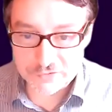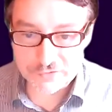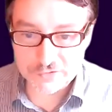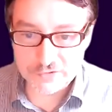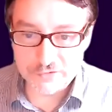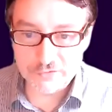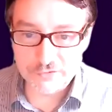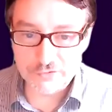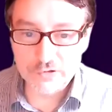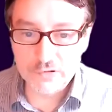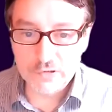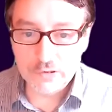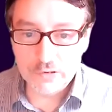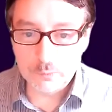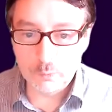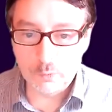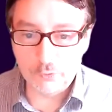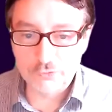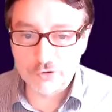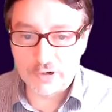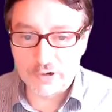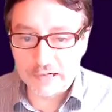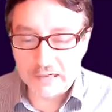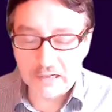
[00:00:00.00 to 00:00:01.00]
the scenes,
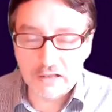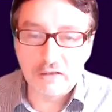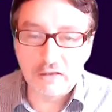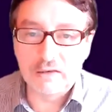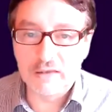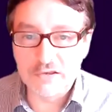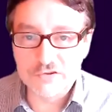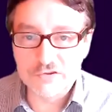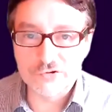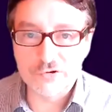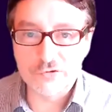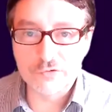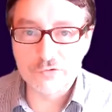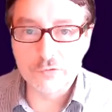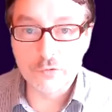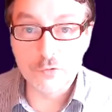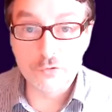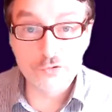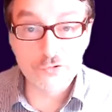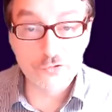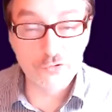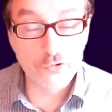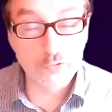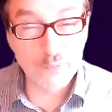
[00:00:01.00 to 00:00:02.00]
will try and cluster
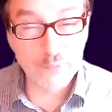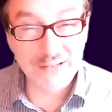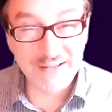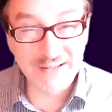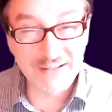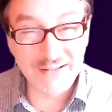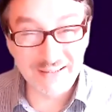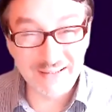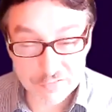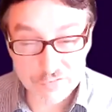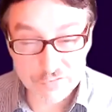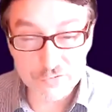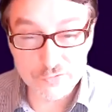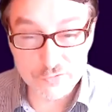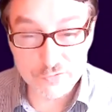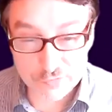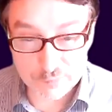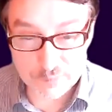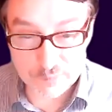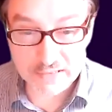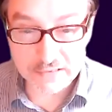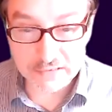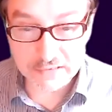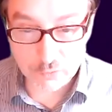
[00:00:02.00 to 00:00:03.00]
those so that we can get through
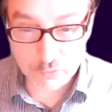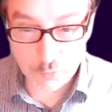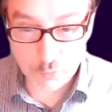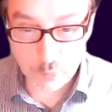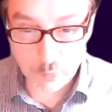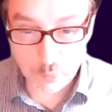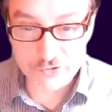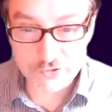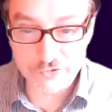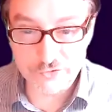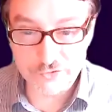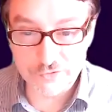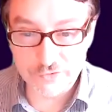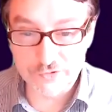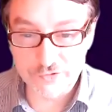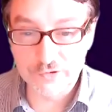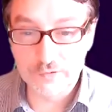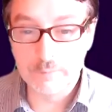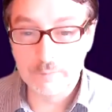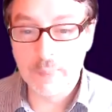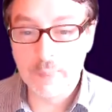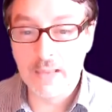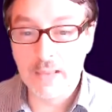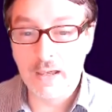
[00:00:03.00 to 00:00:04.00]
as many questions
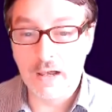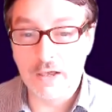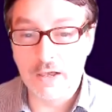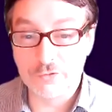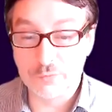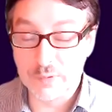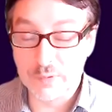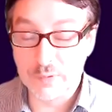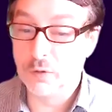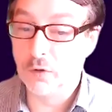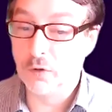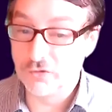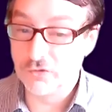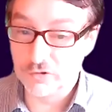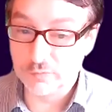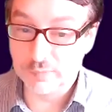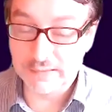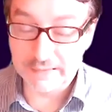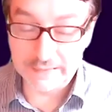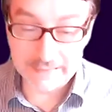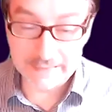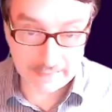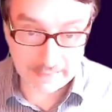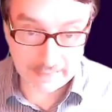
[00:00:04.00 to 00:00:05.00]
as we
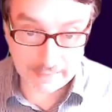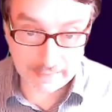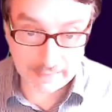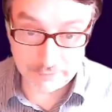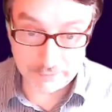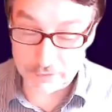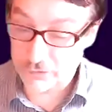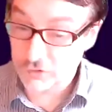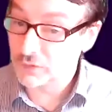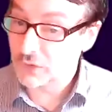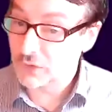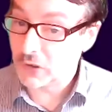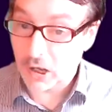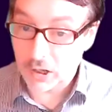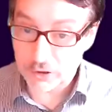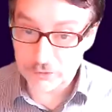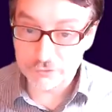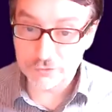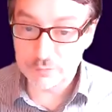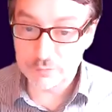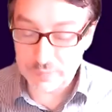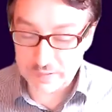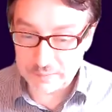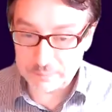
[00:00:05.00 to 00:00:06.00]
possibly can. There's over
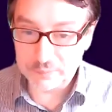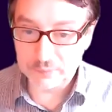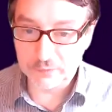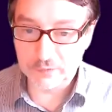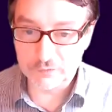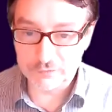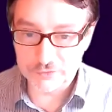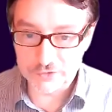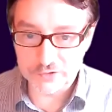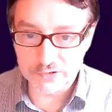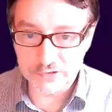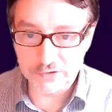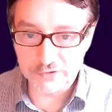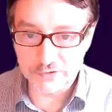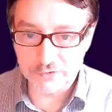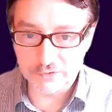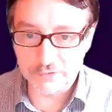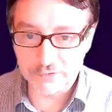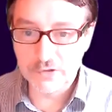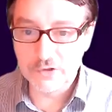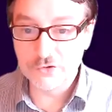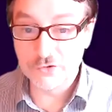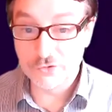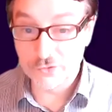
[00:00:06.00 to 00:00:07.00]
100 people of you
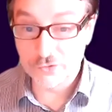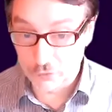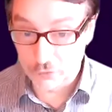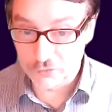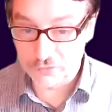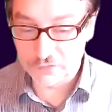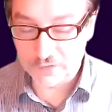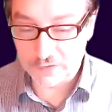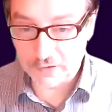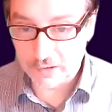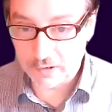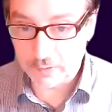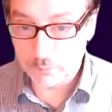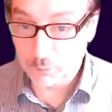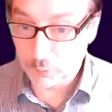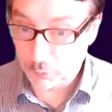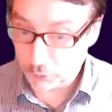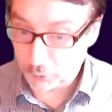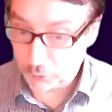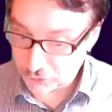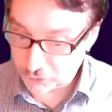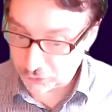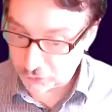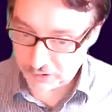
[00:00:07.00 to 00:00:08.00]
here so far,
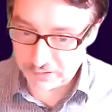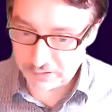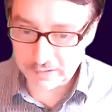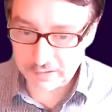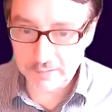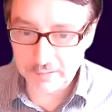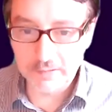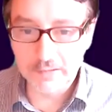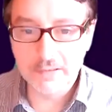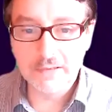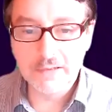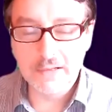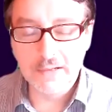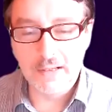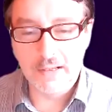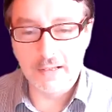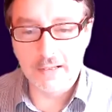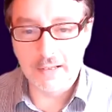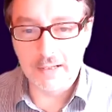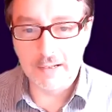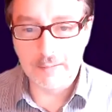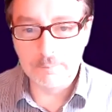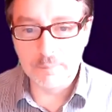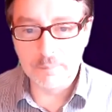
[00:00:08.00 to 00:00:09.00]
more joining,
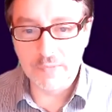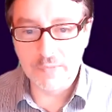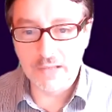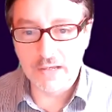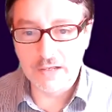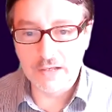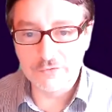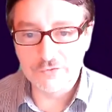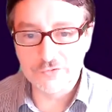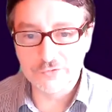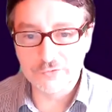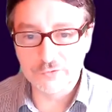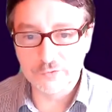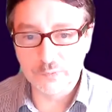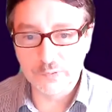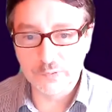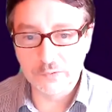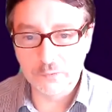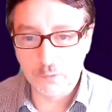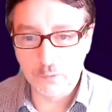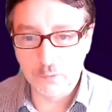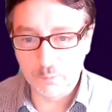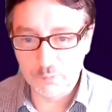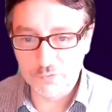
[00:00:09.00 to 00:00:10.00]
and so
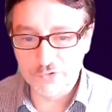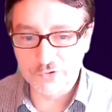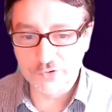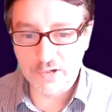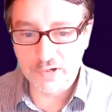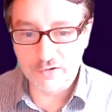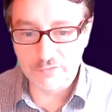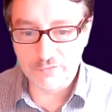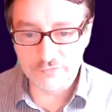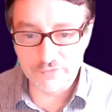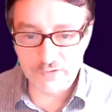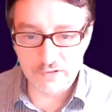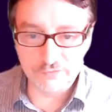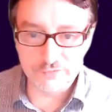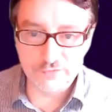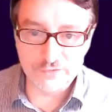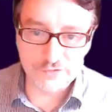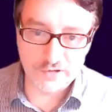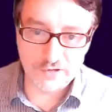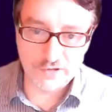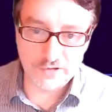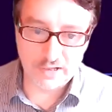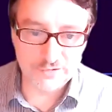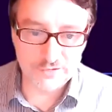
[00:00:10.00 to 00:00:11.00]
we hope to have a
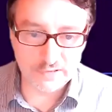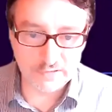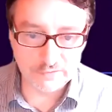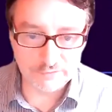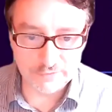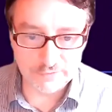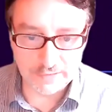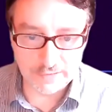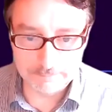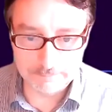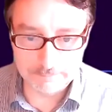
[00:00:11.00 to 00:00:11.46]
fantastic event.